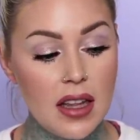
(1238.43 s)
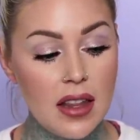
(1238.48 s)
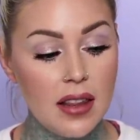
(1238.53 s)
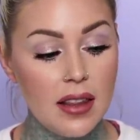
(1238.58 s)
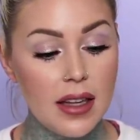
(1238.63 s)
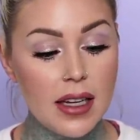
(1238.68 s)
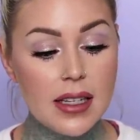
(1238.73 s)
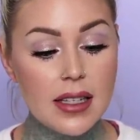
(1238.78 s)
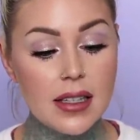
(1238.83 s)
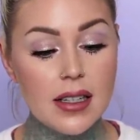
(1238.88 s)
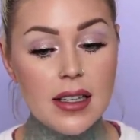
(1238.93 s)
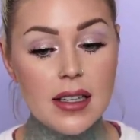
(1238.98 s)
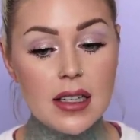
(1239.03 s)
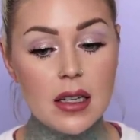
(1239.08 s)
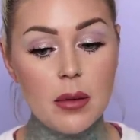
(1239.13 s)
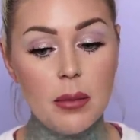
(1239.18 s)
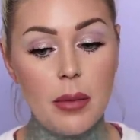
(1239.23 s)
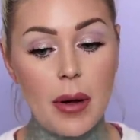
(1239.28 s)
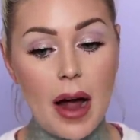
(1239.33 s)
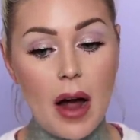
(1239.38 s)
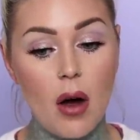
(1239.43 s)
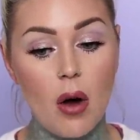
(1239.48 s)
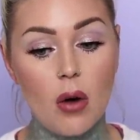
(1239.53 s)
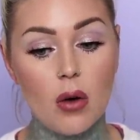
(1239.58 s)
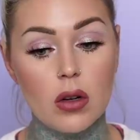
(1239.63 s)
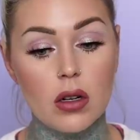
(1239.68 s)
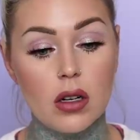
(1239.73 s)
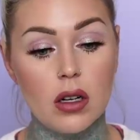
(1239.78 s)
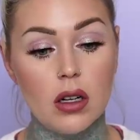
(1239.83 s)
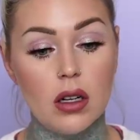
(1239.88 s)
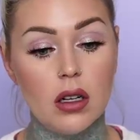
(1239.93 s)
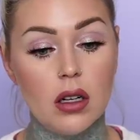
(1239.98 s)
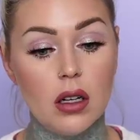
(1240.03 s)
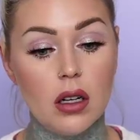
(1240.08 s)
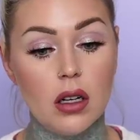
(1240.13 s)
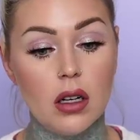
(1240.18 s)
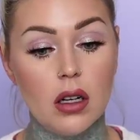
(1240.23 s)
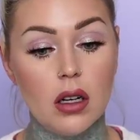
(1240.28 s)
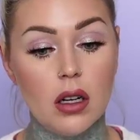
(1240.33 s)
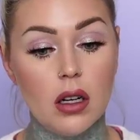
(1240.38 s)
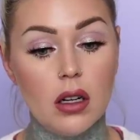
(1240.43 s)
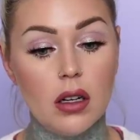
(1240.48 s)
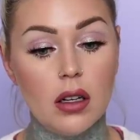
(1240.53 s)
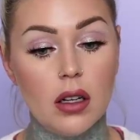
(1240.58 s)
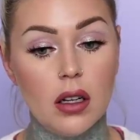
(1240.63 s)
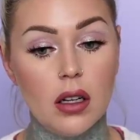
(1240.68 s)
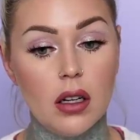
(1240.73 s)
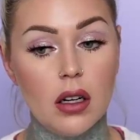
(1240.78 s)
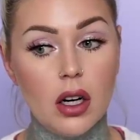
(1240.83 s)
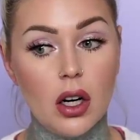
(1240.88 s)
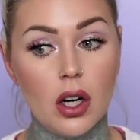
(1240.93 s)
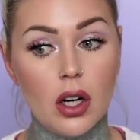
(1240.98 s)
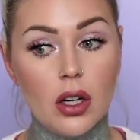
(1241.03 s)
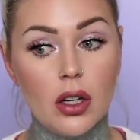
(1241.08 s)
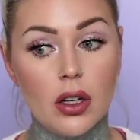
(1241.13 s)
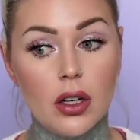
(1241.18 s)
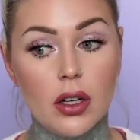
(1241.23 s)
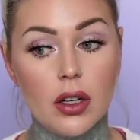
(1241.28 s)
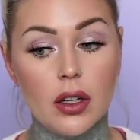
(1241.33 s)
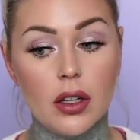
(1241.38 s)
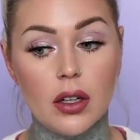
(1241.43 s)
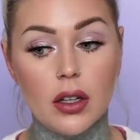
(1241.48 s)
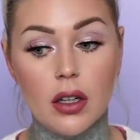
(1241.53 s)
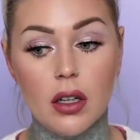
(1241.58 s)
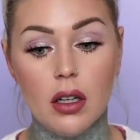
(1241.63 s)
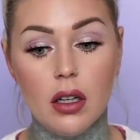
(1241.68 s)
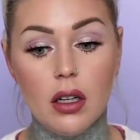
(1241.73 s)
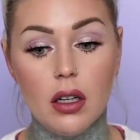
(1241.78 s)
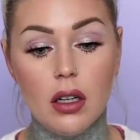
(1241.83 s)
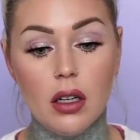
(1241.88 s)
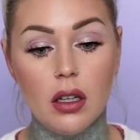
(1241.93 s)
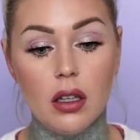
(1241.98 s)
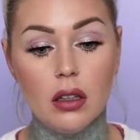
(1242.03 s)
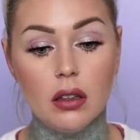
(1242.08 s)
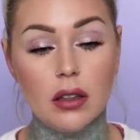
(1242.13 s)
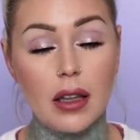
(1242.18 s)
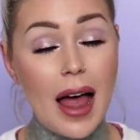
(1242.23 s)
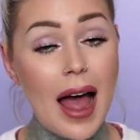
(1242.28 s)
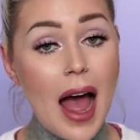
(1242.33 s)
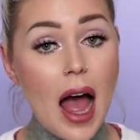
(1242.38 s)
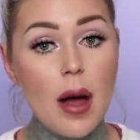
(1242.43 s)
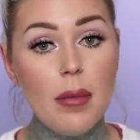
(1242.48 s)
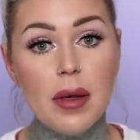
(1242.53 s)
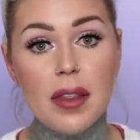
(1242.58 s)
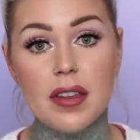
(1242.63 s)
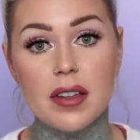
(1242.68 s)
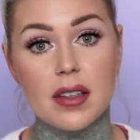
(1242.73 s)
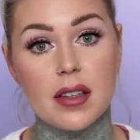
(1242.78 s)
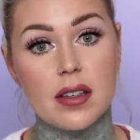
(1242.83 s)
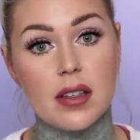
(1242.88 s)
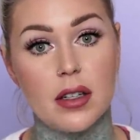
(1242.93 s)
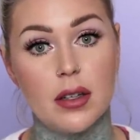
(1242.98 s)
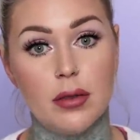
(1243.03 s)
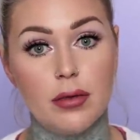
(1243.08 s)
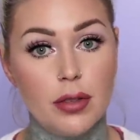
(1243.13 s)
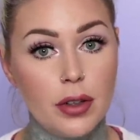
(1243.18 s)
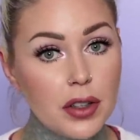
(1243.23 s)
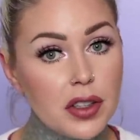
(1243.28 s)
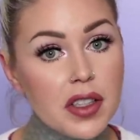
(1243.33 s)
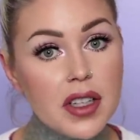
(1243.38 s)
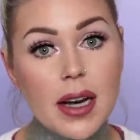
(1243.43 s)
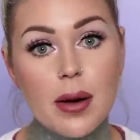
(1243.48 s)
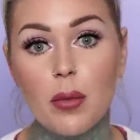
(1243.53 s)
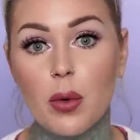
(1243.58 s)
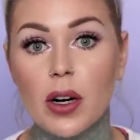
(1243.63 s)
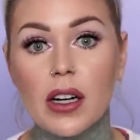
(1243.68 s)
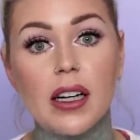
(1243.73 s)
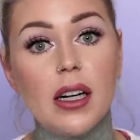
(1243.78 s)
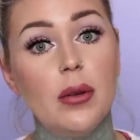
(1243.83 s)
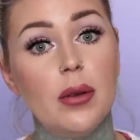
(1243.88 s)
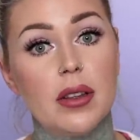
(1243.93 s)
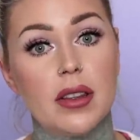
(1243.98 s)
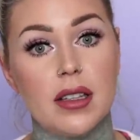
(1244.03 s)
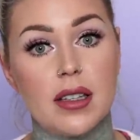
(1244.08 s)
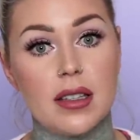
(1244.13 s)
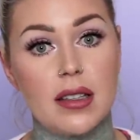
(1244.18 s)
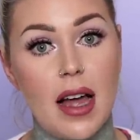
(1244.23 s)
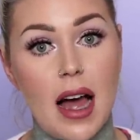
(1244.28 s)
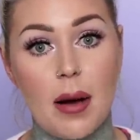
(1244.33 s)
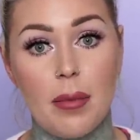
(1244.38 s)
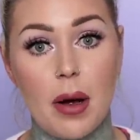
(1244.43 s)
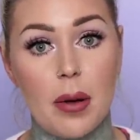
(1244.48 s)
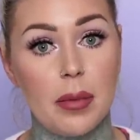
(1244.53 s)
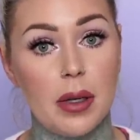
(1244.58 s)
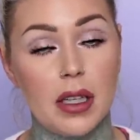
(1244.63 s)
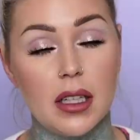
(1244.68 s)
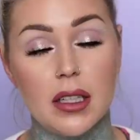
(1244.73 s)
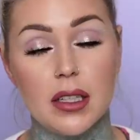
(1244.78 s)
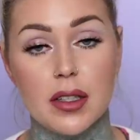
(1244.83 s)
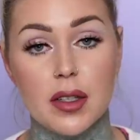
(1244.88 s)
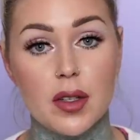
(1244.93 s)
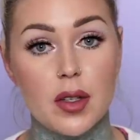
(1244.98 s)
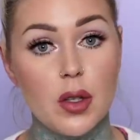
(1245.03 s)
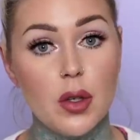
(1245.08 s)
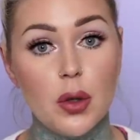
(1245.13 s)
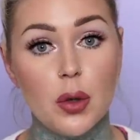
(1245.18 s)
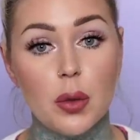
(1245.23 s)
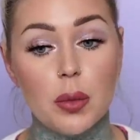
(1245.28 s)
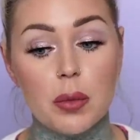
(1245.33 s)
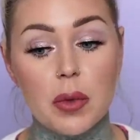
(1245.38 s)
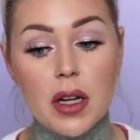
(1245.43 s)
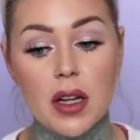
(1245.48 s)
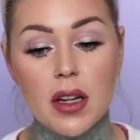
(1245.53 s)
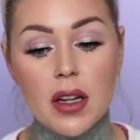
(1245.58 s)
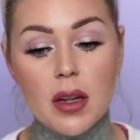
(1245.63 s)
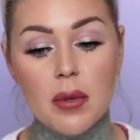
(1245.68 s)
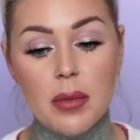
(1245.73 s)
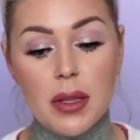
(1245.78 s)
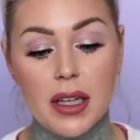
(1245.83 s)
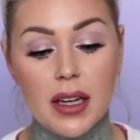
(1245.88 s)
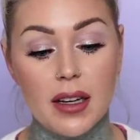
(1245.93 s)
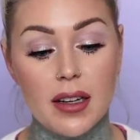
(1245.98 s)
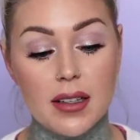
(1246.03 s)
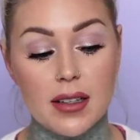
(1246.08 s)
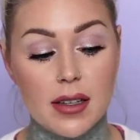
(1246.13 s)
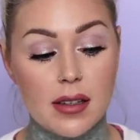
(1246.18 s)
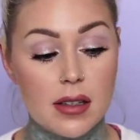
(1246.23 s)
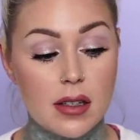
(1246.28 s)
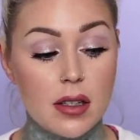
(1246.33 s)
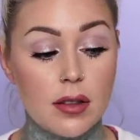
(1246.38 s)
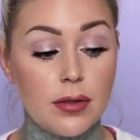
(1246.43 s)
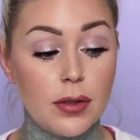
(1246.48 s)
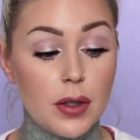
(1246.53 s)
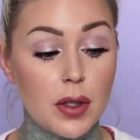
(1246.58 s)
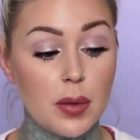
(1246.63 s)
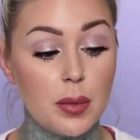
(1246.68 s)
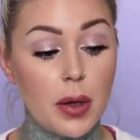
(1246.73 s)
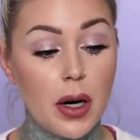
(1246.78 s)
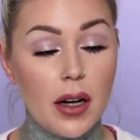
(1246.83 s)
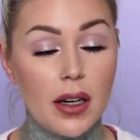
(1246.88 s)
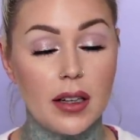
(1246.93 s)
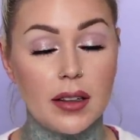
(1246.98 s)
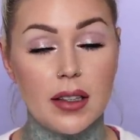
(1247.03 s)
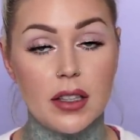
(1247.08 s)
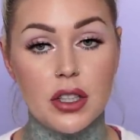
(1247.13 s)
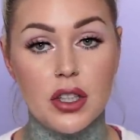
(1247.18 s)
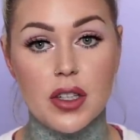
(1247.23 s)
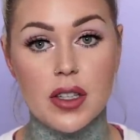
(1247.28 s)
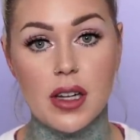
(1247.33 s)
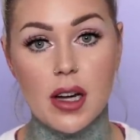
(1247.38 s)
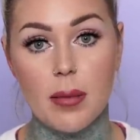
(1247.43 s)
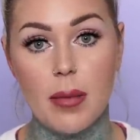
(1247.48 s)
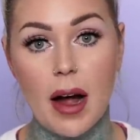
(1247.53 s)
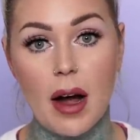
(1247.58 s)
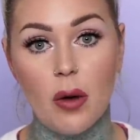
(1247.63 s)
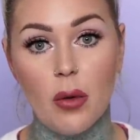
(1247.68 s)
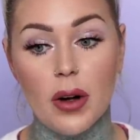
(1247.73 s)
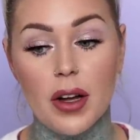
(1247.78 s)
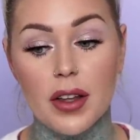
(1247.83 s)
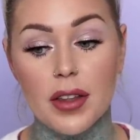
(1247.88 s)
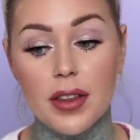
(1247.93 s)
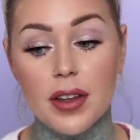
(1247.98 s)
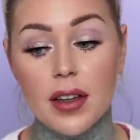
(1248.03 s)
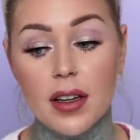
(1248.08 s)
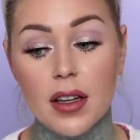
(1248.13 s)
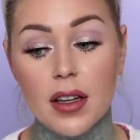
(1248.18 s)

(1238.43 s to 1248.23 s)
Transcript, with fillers: This is about her lab, and this is her first time working with this lab, I'm gonna assume, because this is the first product that she's come out with.